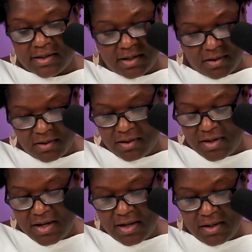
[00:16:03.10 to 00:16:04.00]
there,
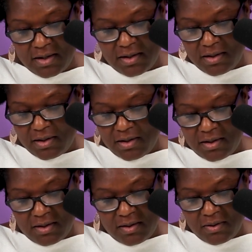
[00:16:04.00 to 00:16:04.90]

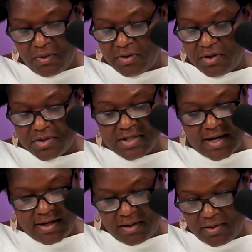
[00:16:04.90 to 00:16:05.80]
or they're
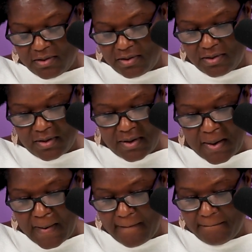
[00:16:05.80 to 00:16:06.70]
tired,
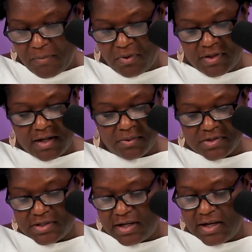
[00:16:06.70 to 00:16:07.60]
or they don't
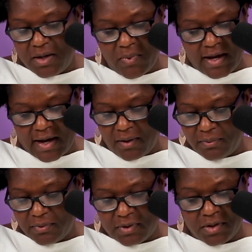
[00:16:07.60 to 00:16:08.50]
see any way out,
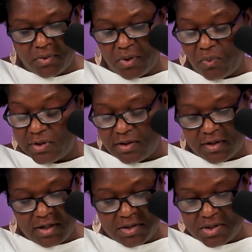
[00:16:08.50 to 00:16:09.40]
or don't know what they're
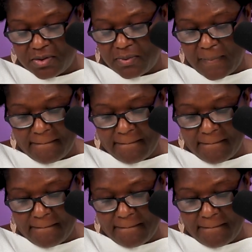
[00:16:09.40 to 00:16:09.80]
going to do,